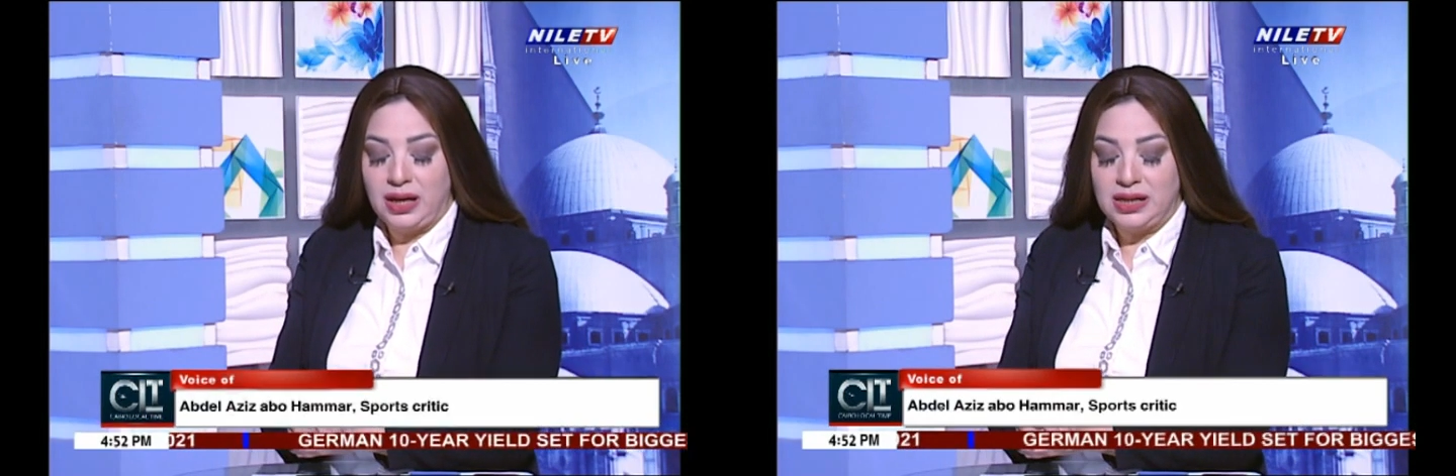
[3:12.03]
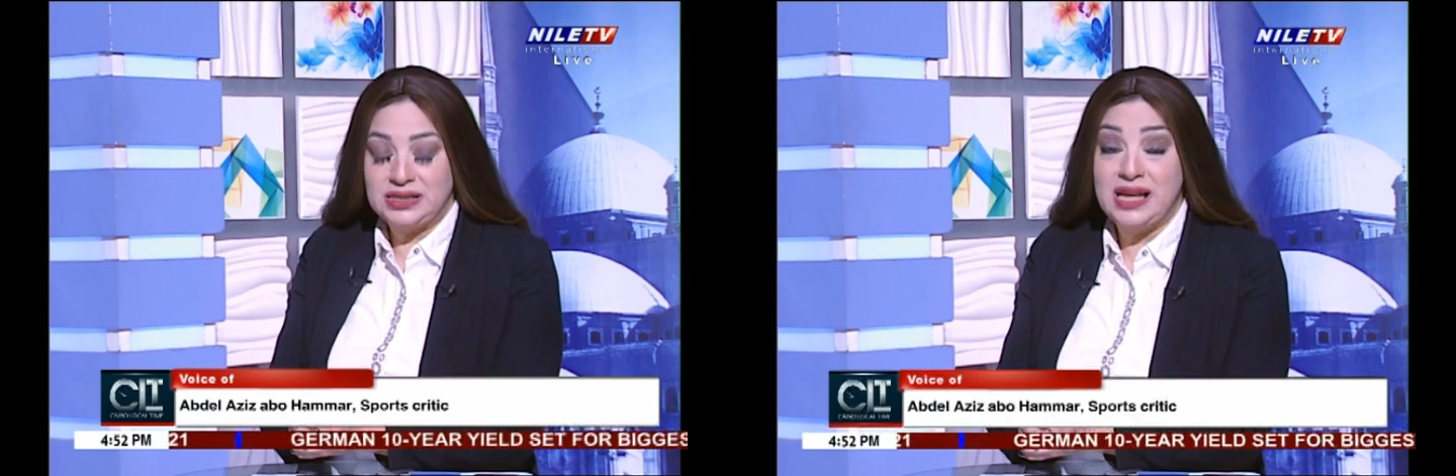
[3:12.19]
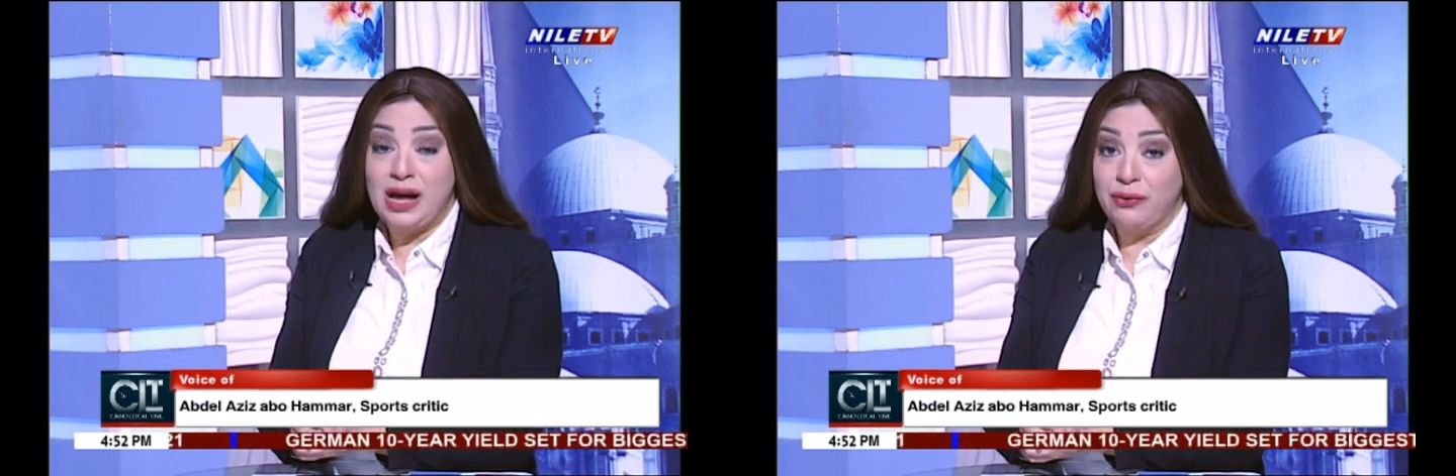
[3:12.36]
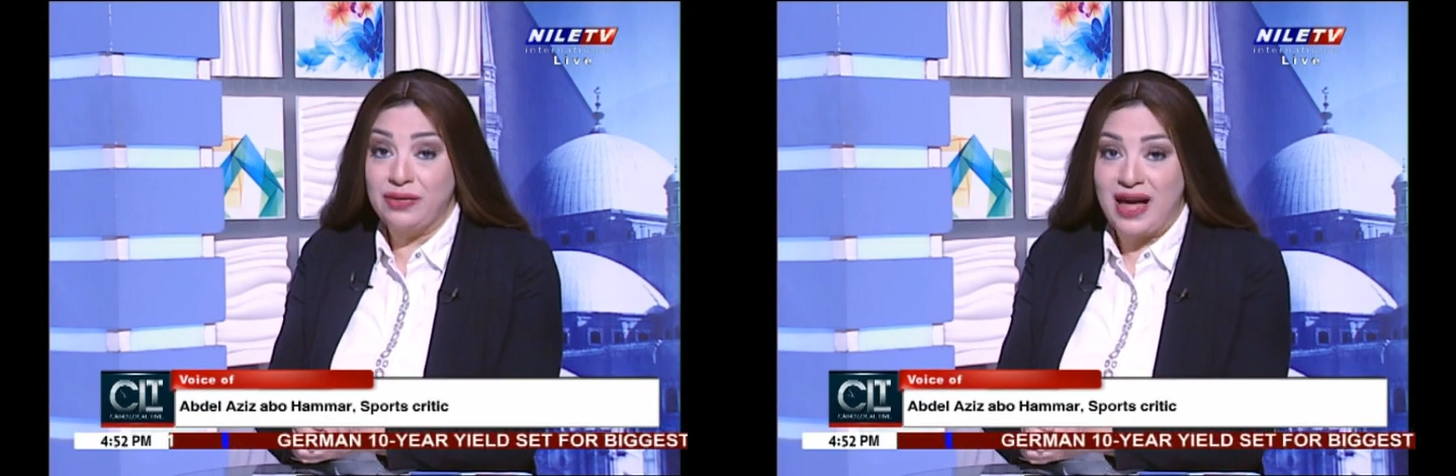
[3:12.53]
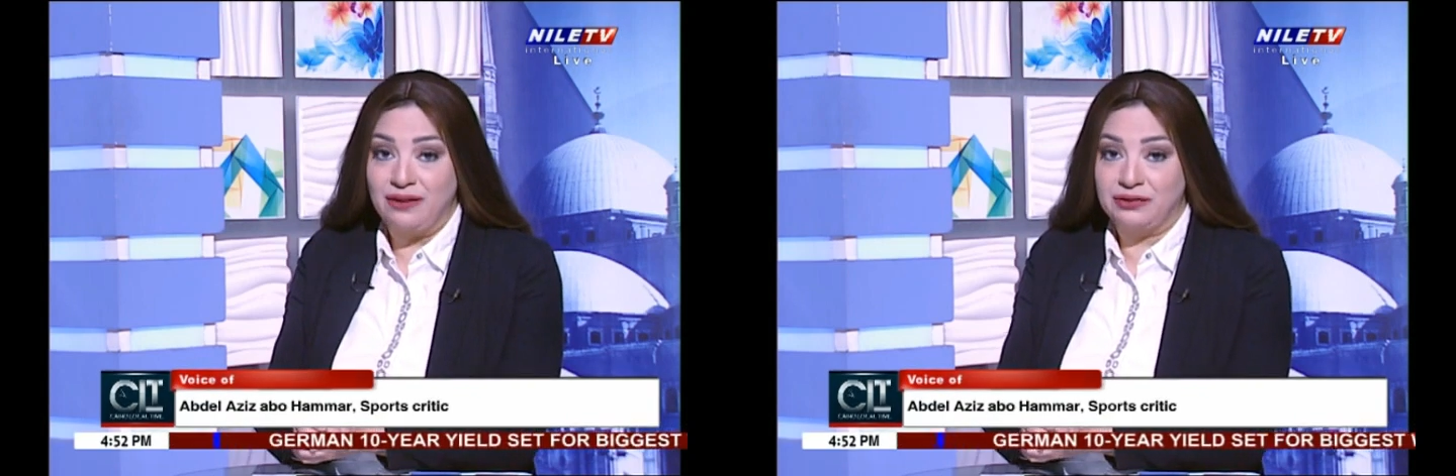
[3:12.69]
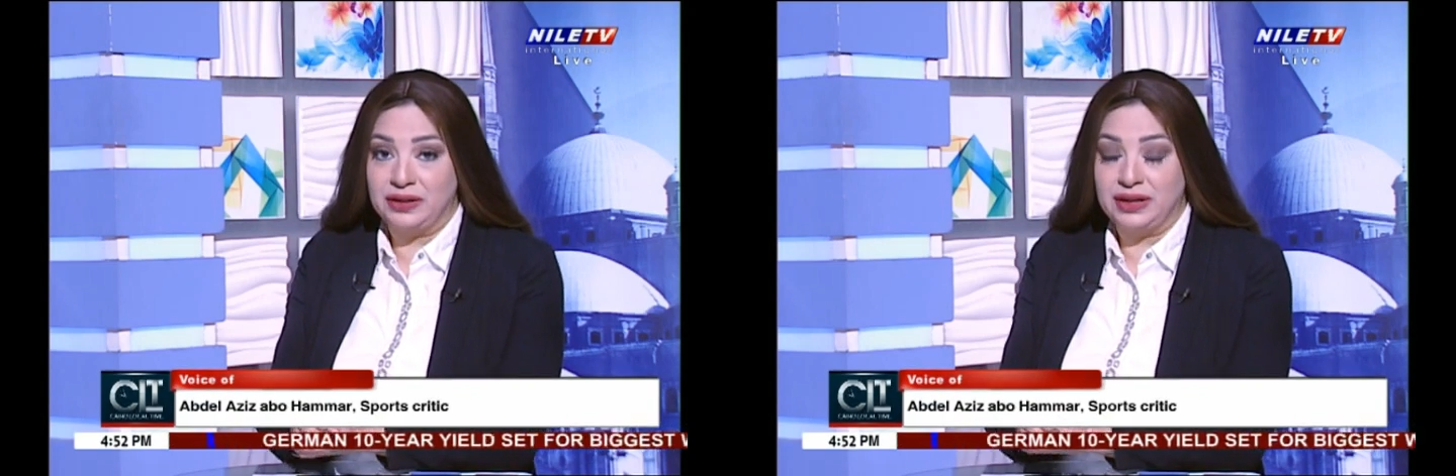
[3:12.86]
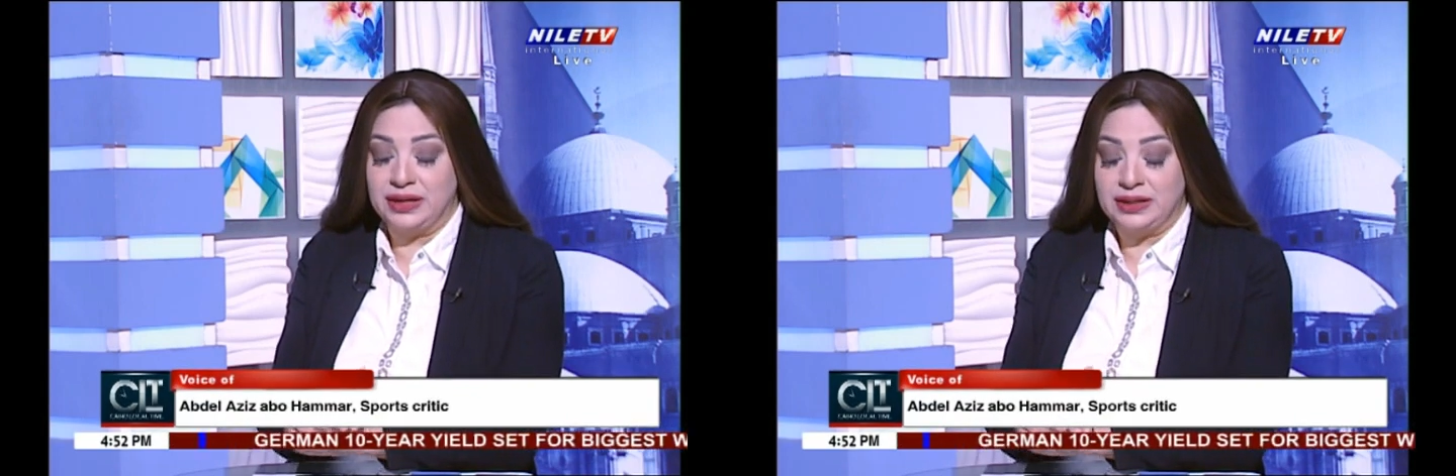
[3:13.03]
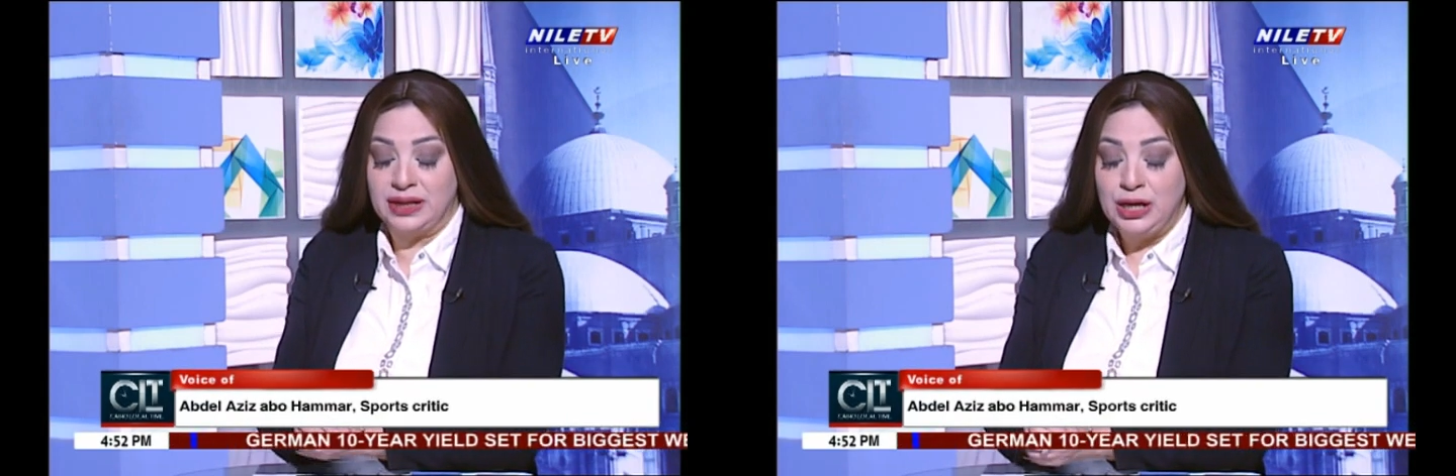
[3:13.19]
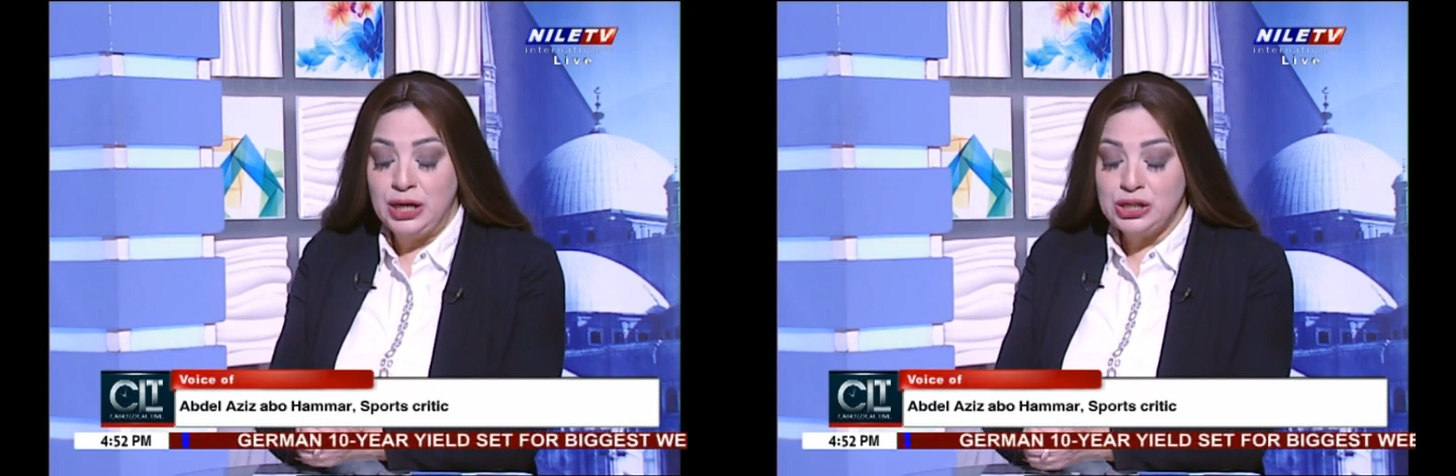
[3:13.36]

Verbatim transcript: South African.